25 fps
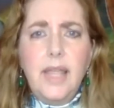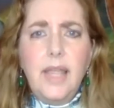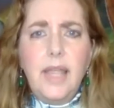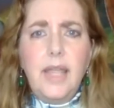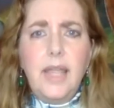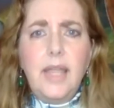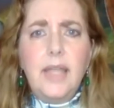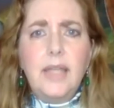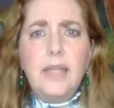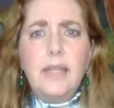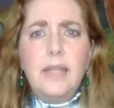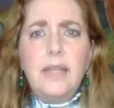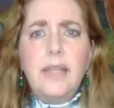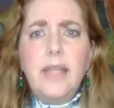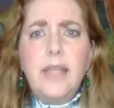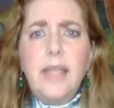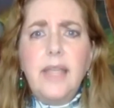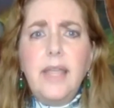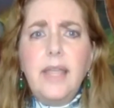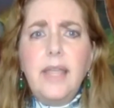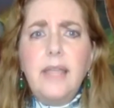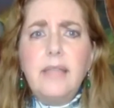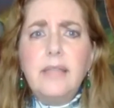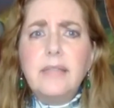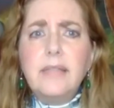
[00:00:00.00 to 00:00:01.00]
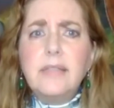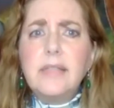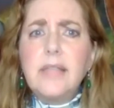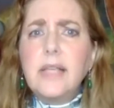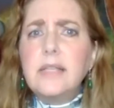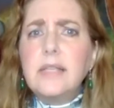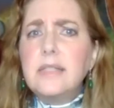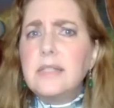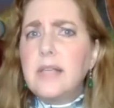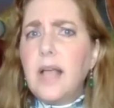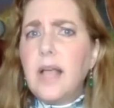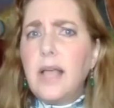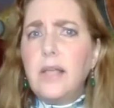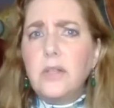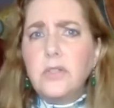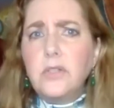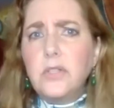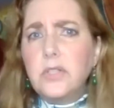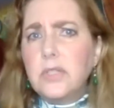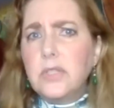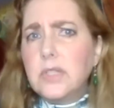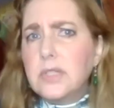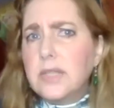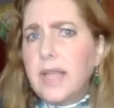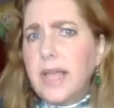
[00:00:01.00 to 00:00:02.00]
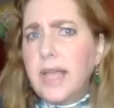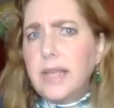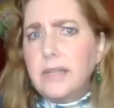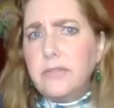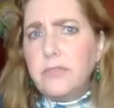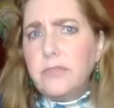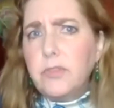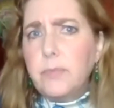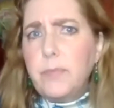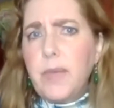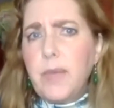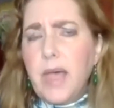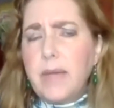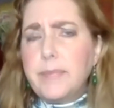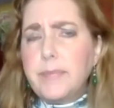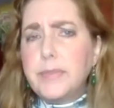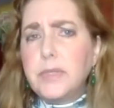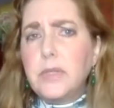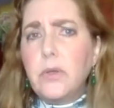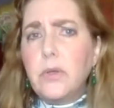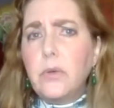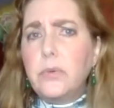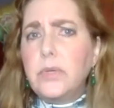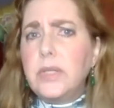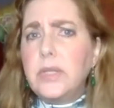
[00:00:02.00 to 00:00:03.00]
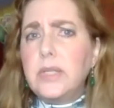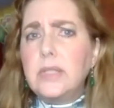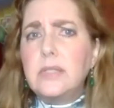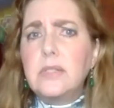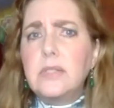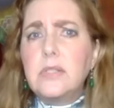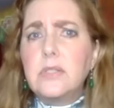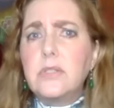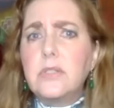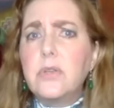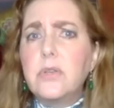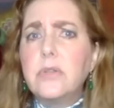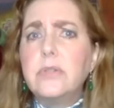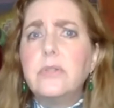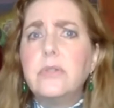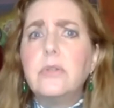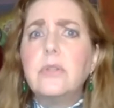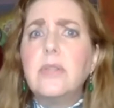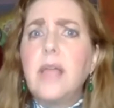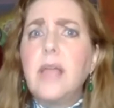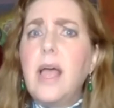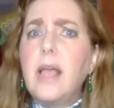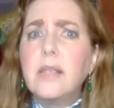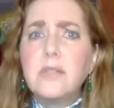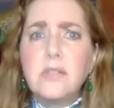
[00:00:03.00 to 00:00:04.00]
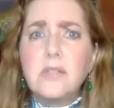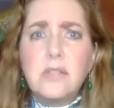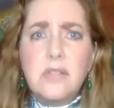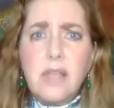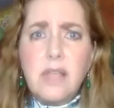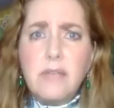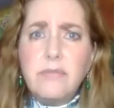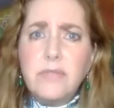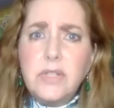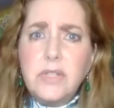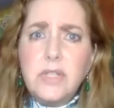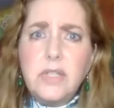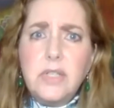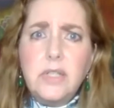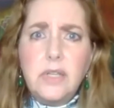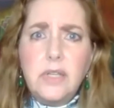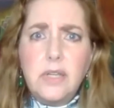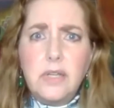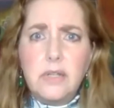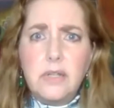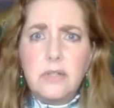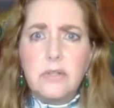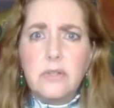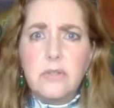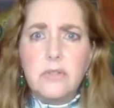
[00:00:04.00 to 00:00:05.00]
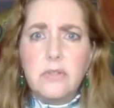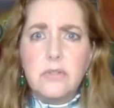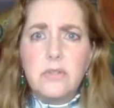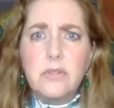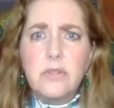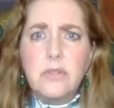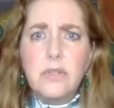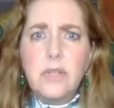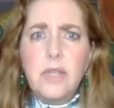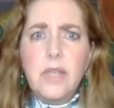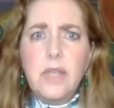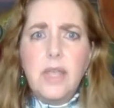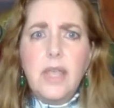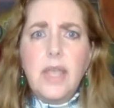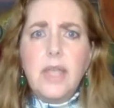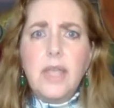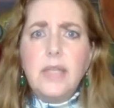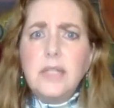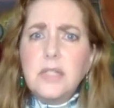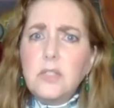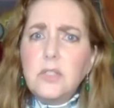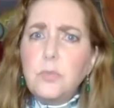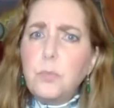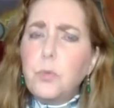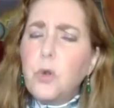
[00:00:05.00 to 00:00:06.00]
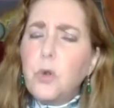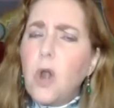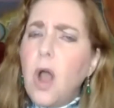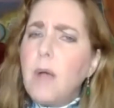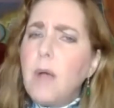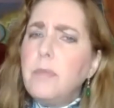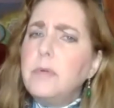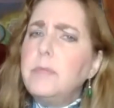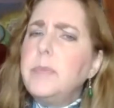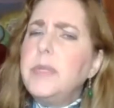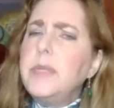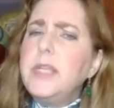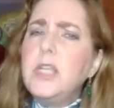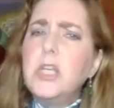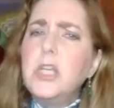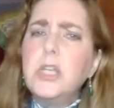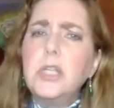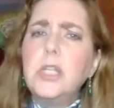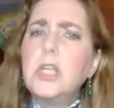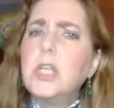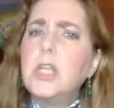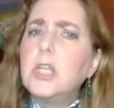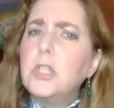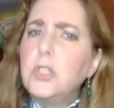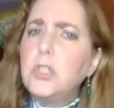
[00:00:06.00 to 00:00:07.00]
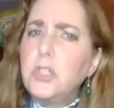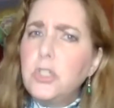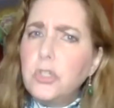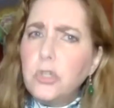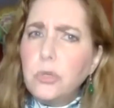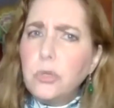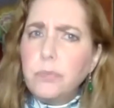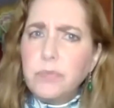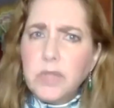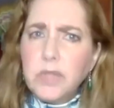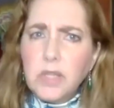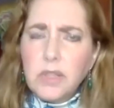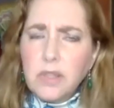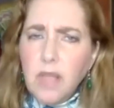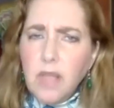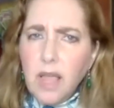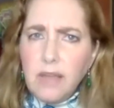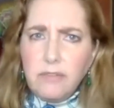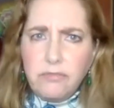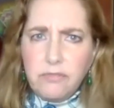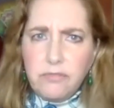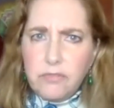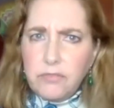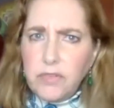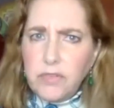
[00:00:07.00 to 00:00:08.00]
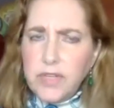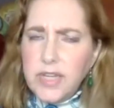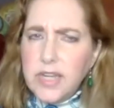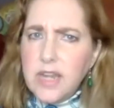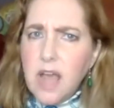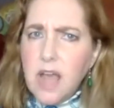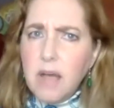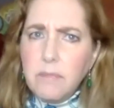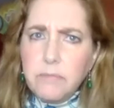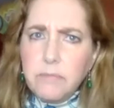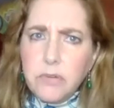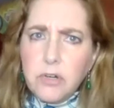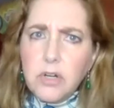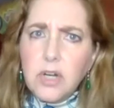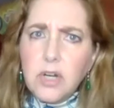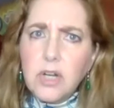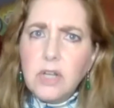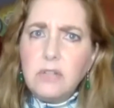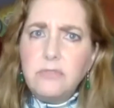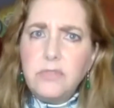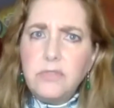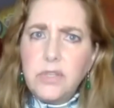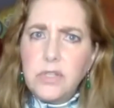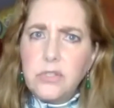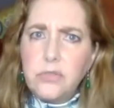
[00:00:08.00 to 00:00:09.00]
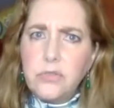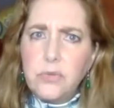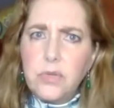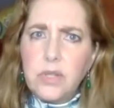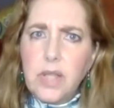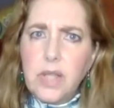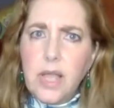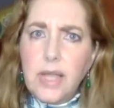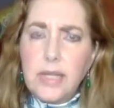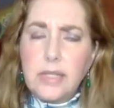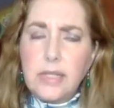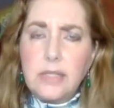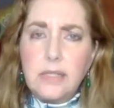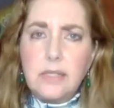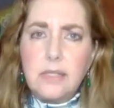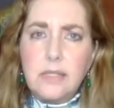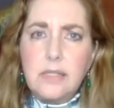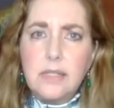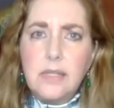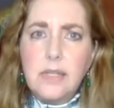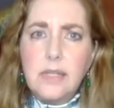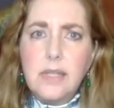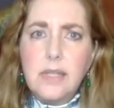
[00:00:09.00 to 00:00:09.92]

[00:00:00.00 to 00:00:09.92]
And this exile to the land of the Babylonians is going to last 70 years. And it's probably going to consume the life of a number of Israelites.